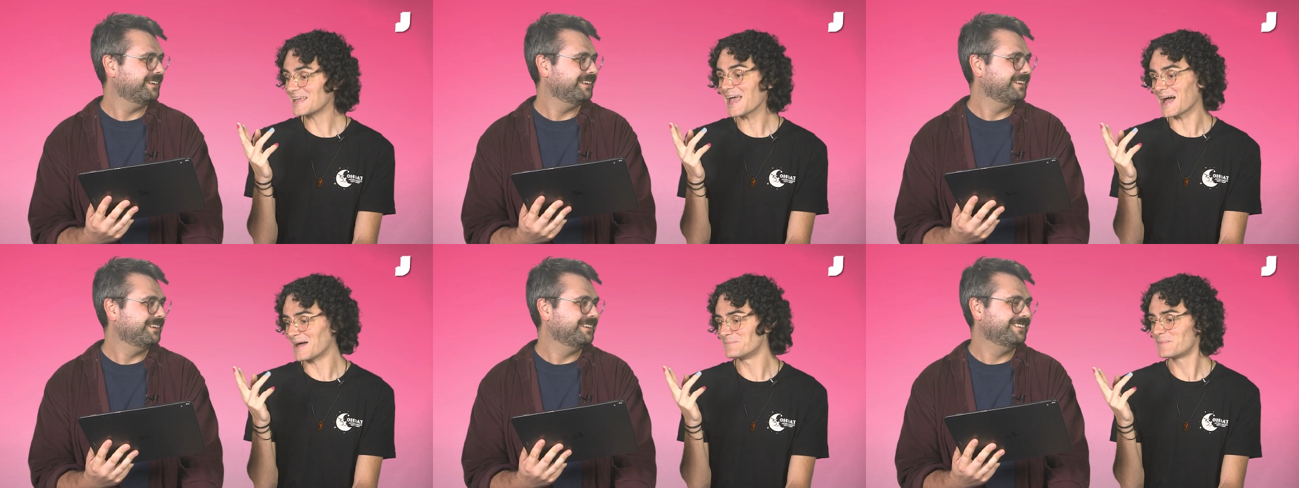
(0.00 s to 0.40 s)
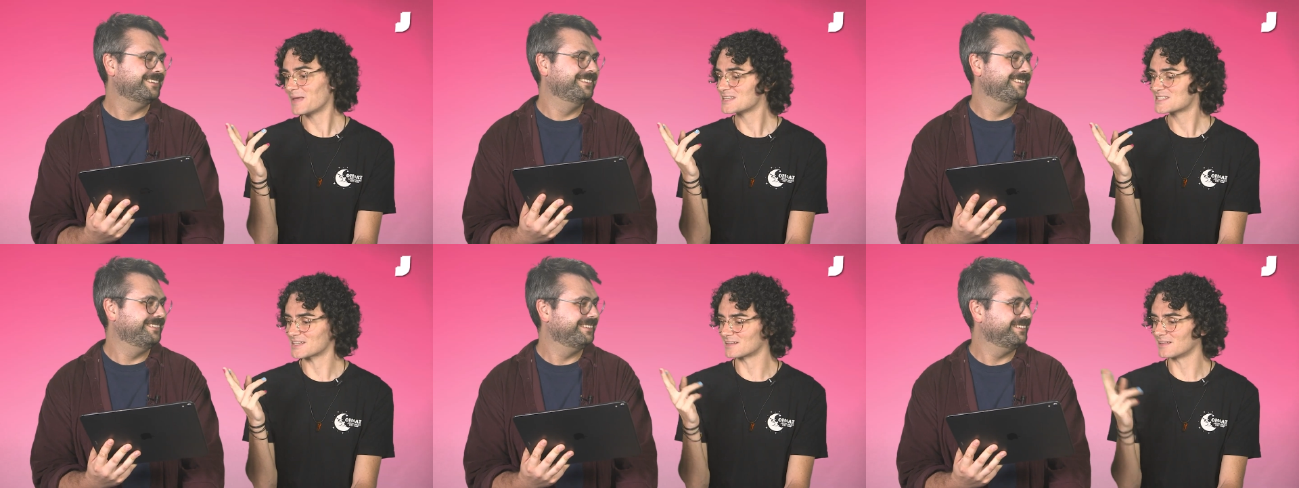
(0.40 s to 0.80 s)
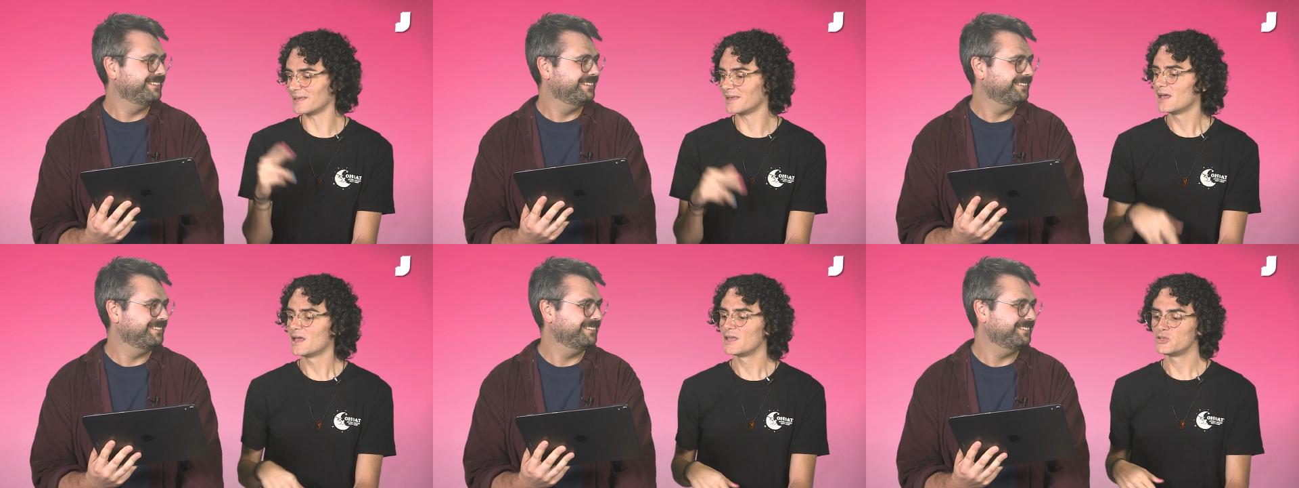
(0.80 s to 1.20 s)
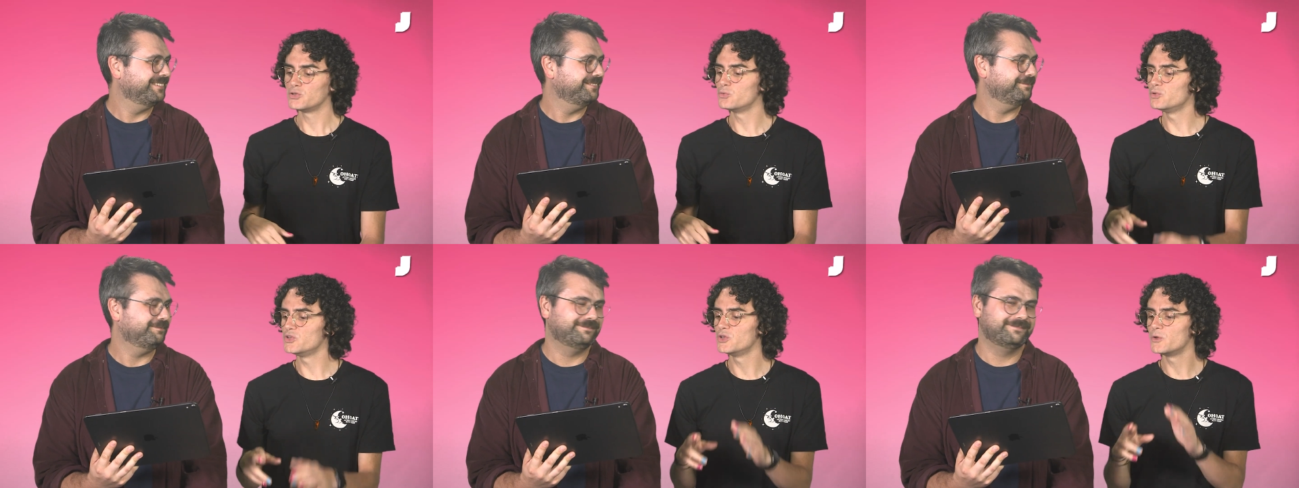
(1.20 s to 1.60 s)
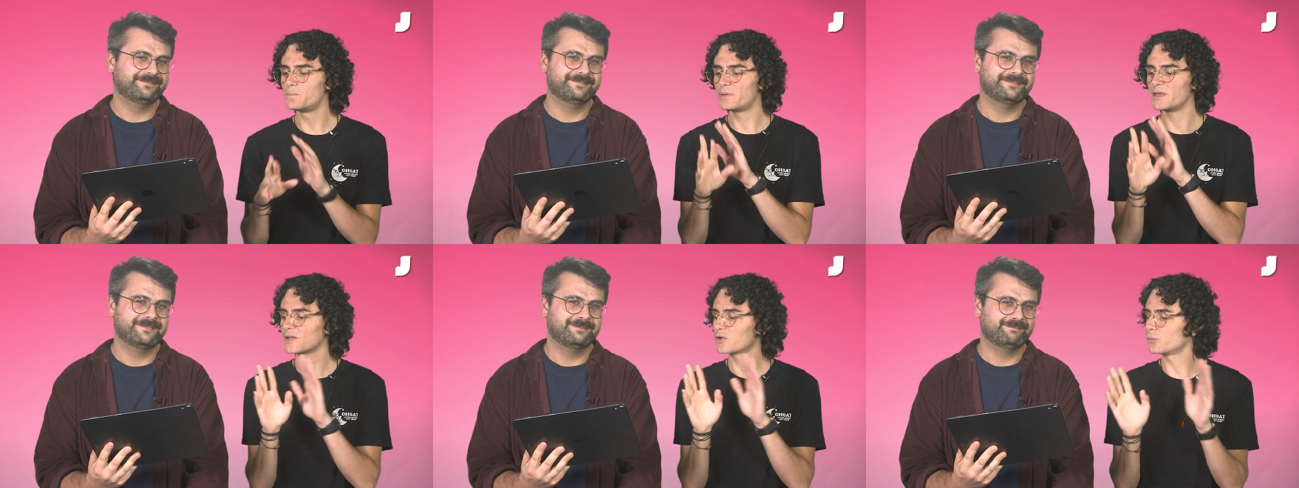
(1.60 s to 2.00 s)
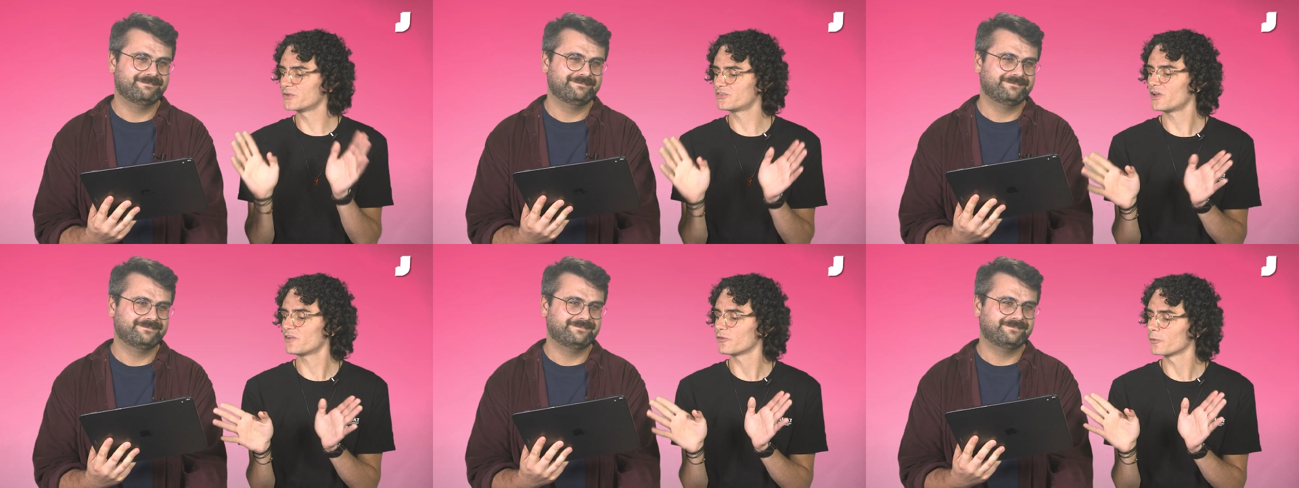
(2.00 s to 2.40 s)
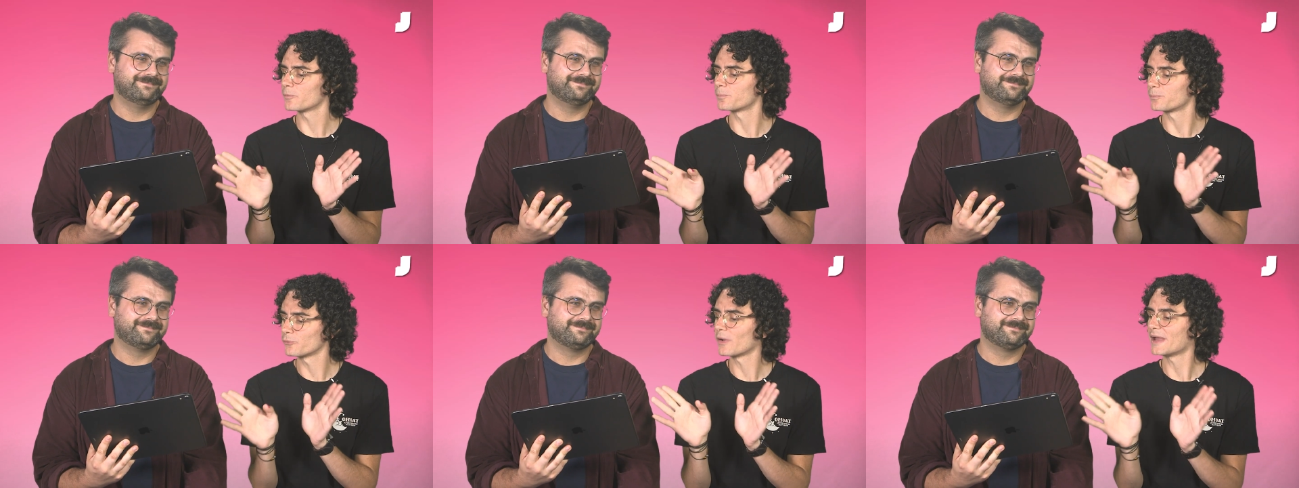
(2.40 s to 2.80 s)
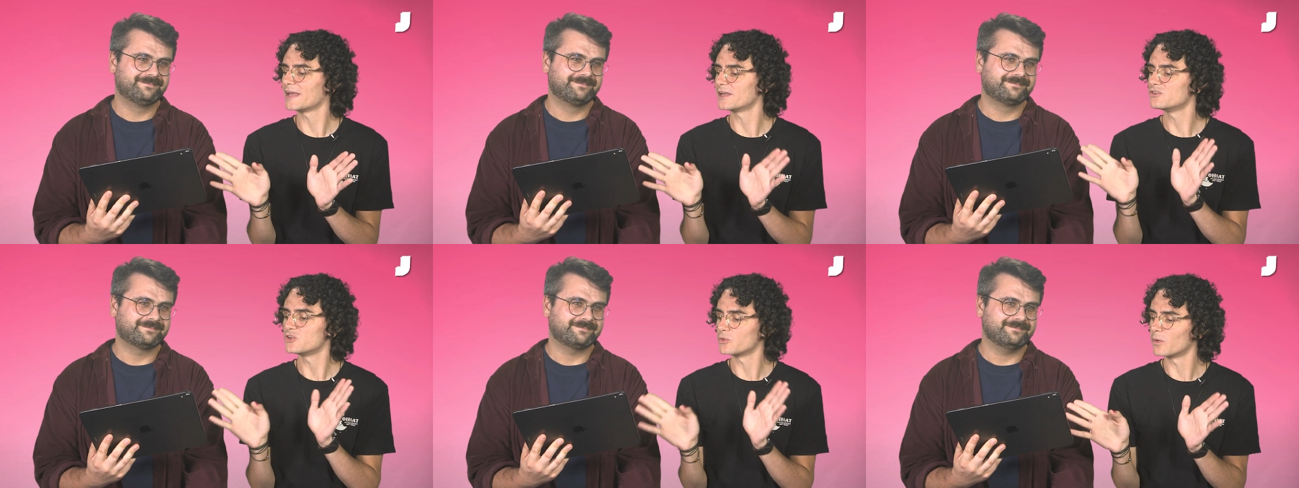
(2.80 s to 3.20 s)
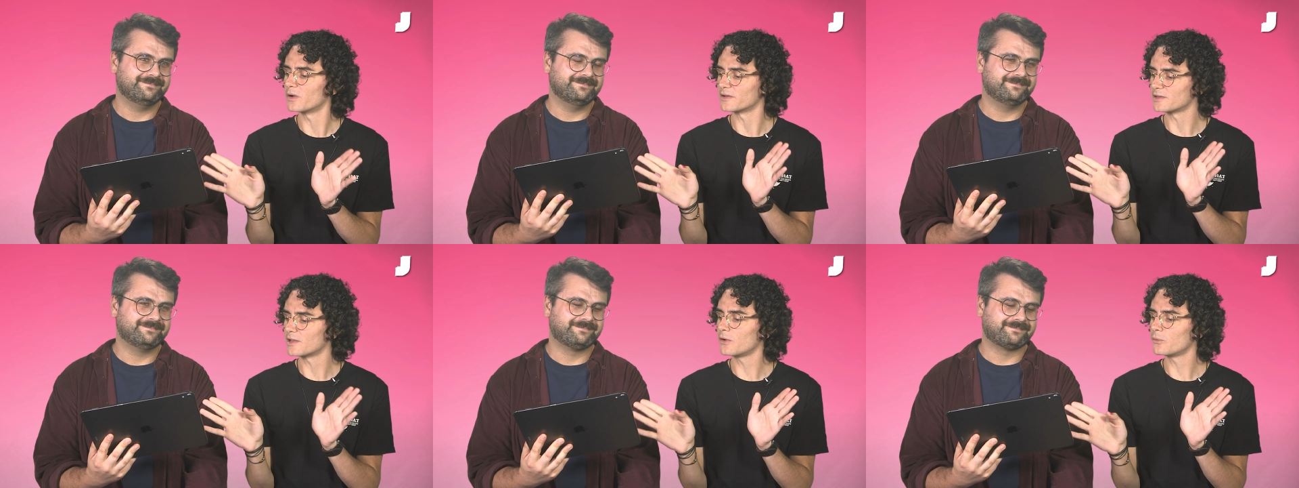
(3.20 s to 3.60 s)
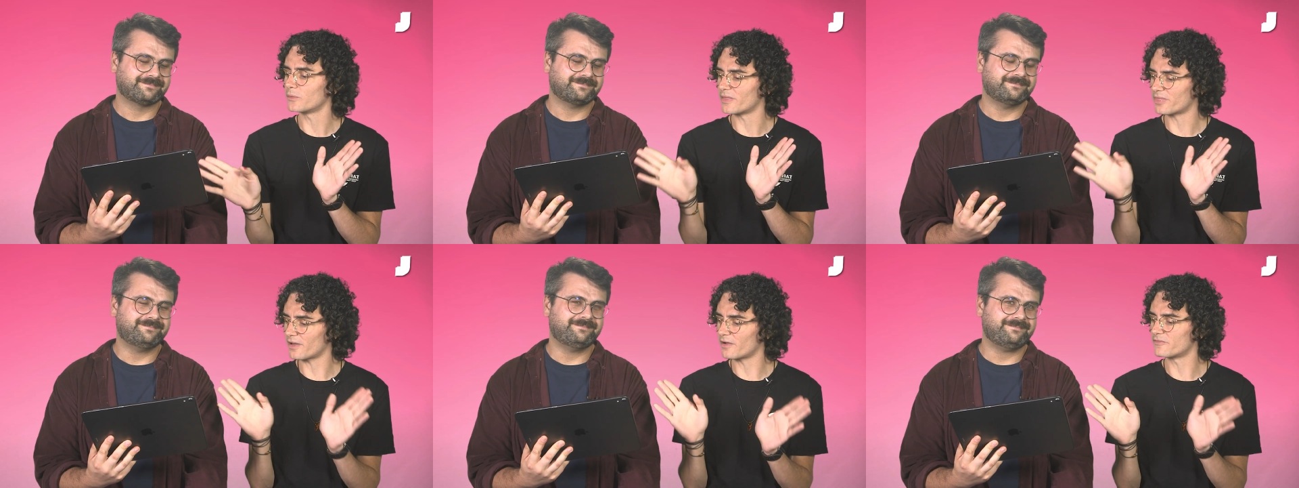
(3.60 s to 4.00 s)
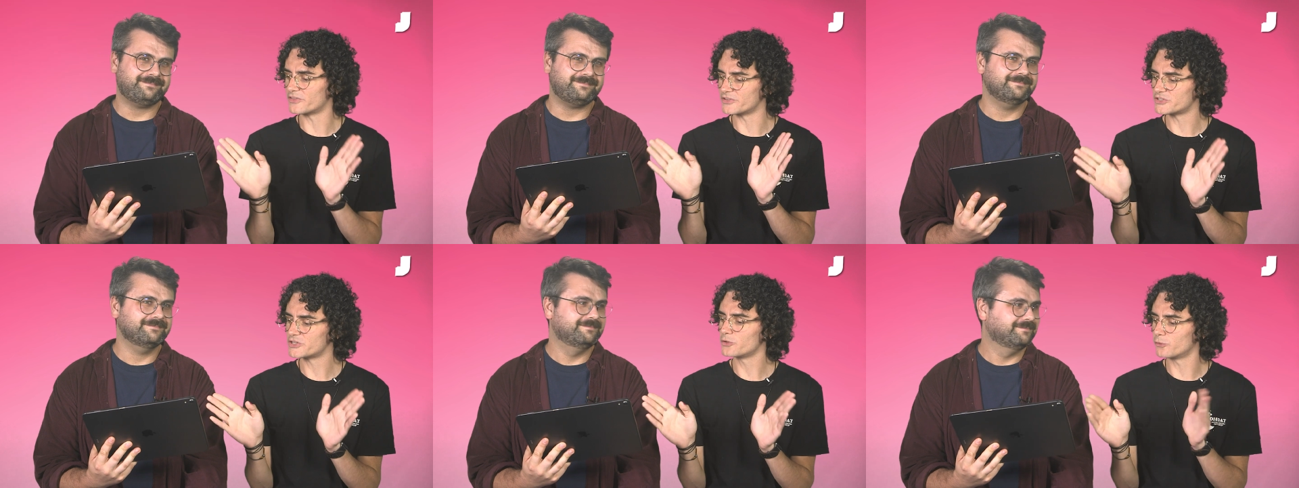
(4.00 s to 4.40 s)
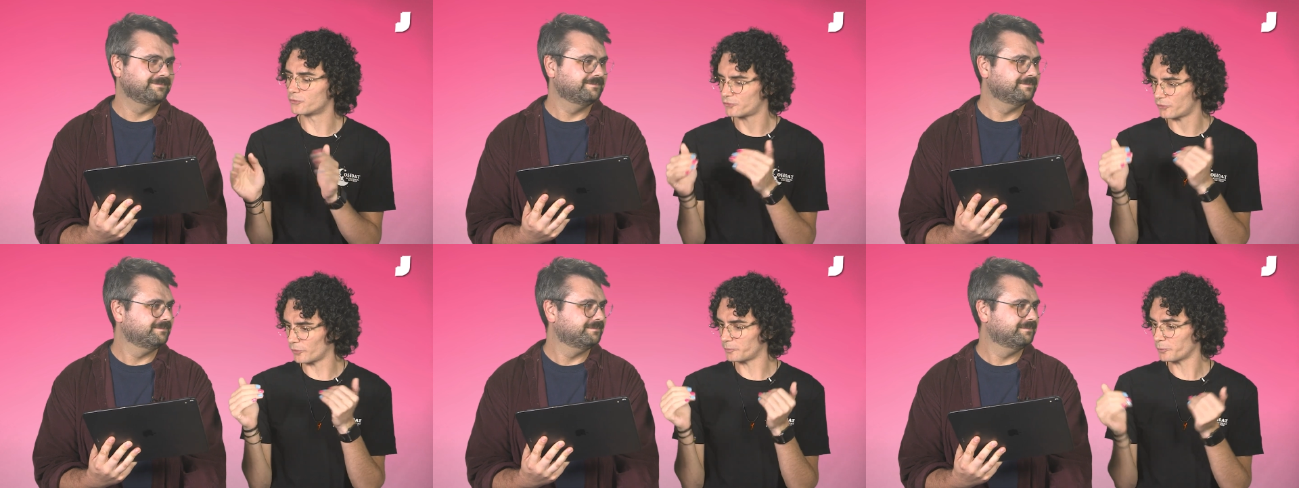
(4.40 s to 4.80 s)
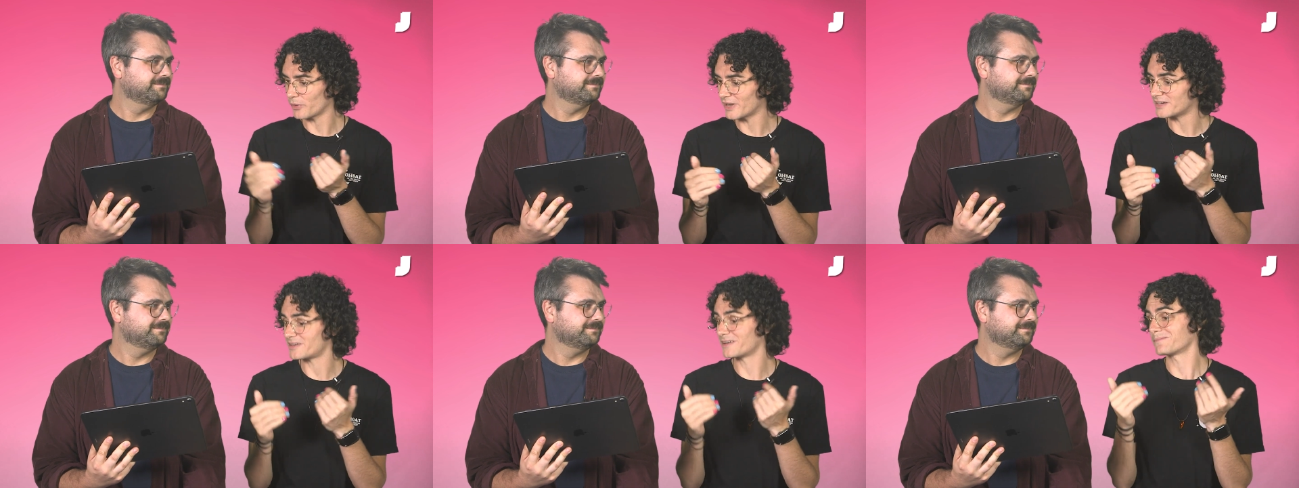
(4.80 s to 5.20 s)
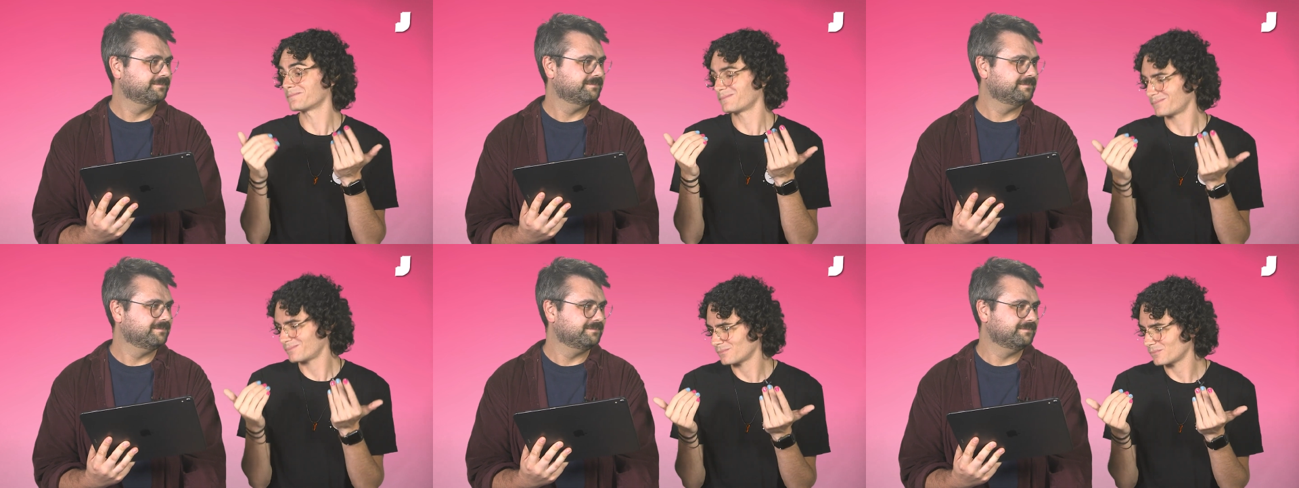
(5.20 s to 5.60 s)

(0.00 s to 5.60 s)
Speaker 1: Yeah, basically. You, you pick whichever brand you want to go with of the two for branding,